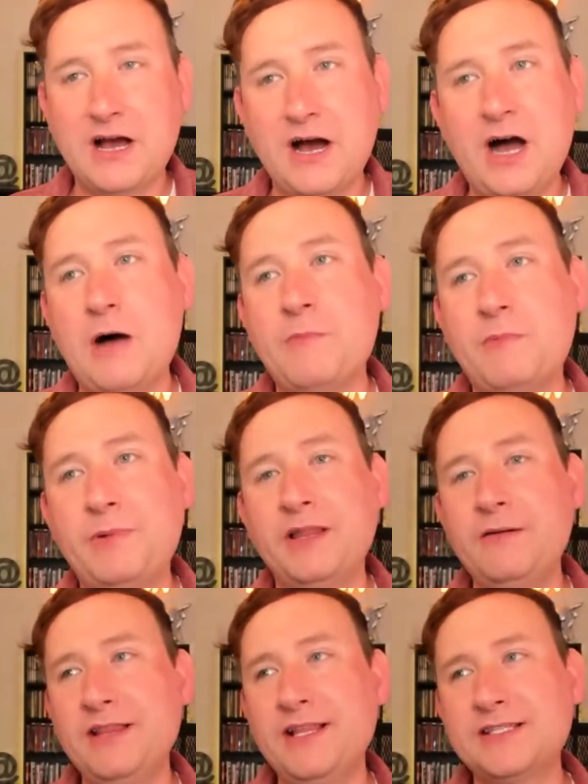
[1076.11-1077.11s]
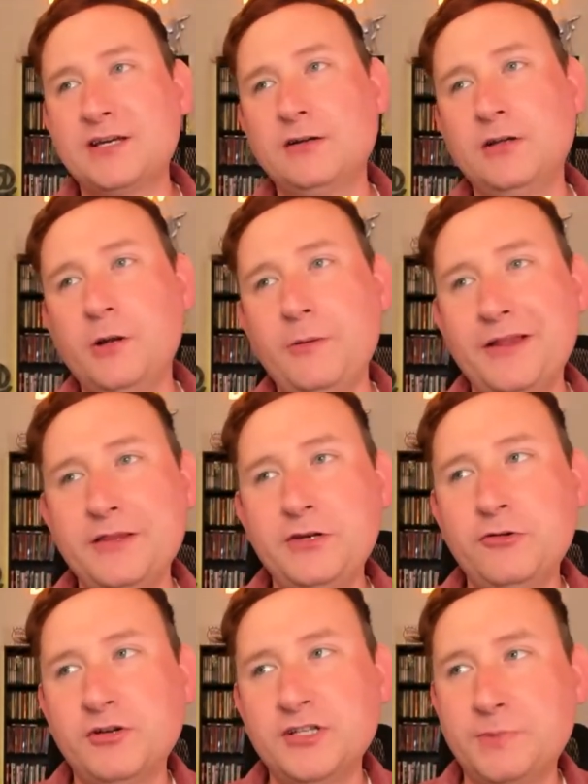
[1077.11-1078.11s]
But let's talk a little bit about the New
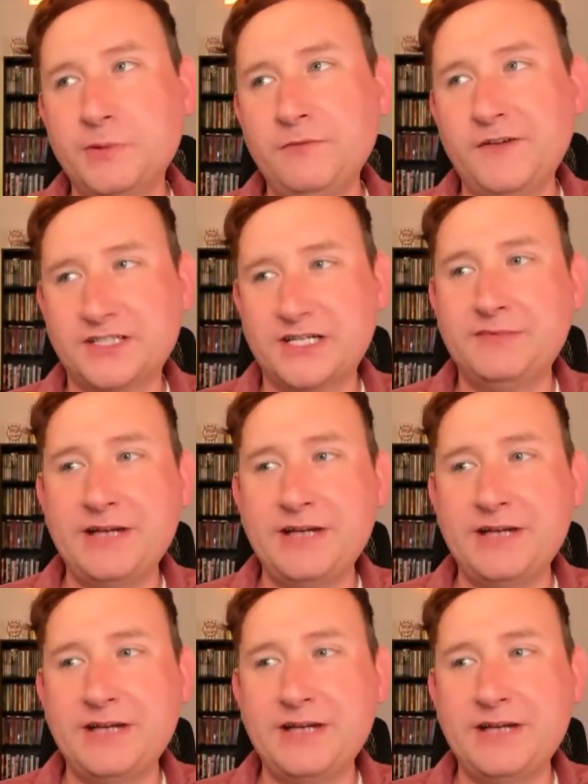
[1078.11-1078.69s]
Orleans Bourbon Festival.